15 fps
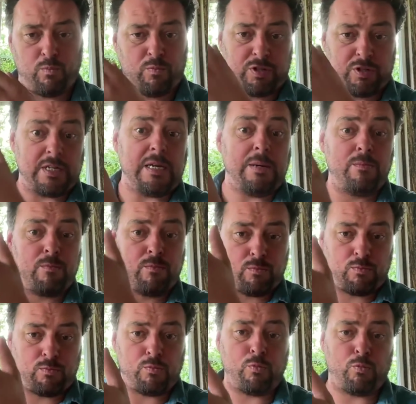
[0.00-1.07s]

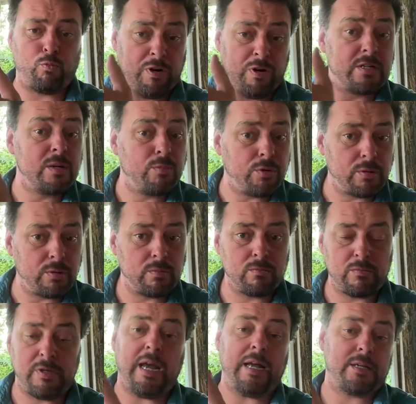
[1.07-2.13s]
seem reasonable?
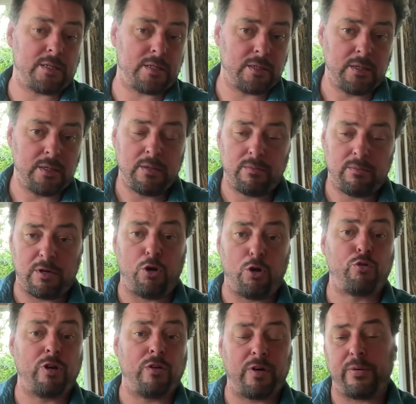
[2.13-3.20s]
Yes. The
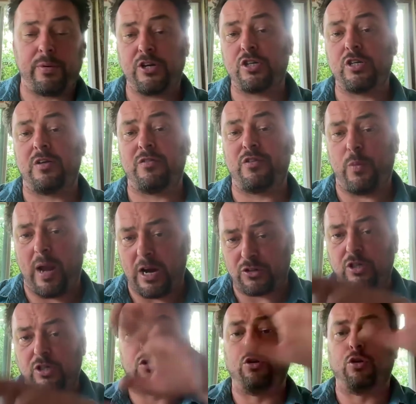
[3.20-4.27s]
nutrient variation, if you
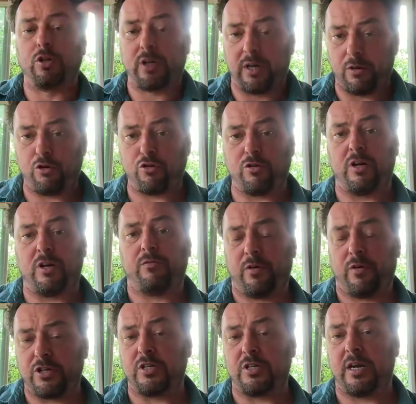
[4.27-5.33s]
actually look at the nutrient
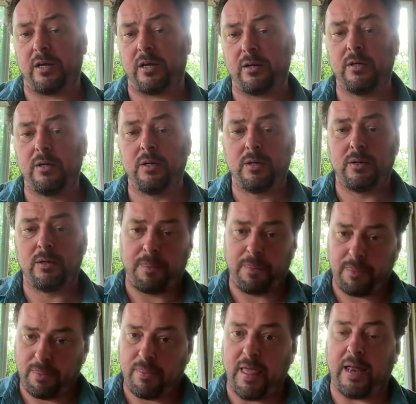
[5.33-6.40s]
variation data,
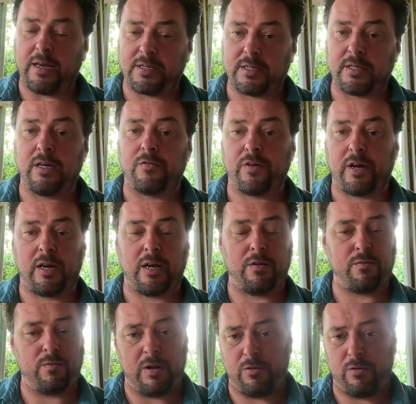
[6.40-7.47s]
that is significant.
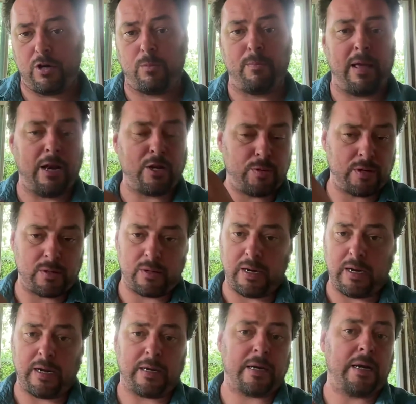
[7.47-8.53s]
If management
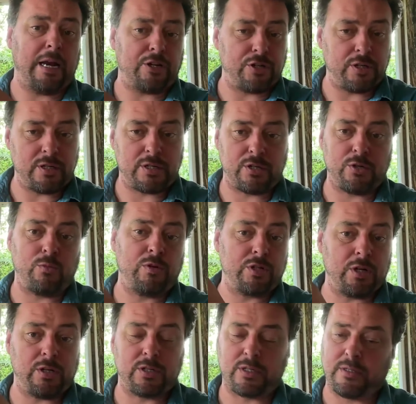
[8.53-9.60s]
connections to
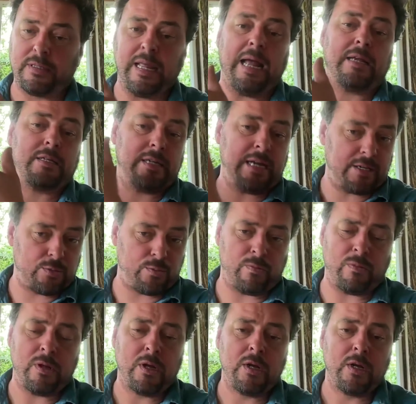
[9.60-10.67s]
results, that's yes.
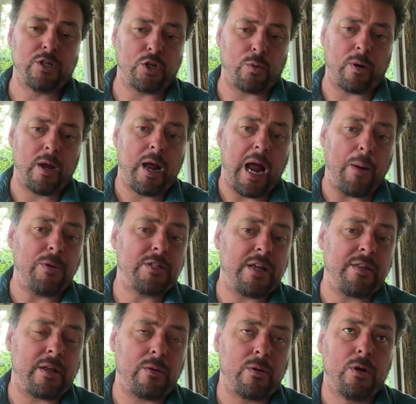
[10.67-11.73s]
So I would
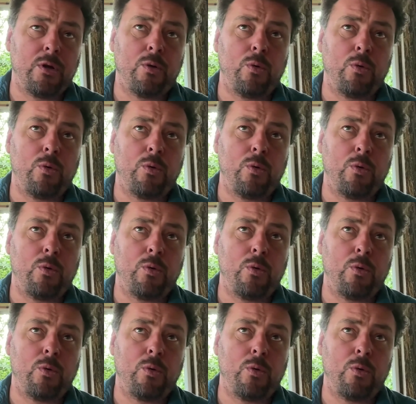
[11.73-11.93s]
say that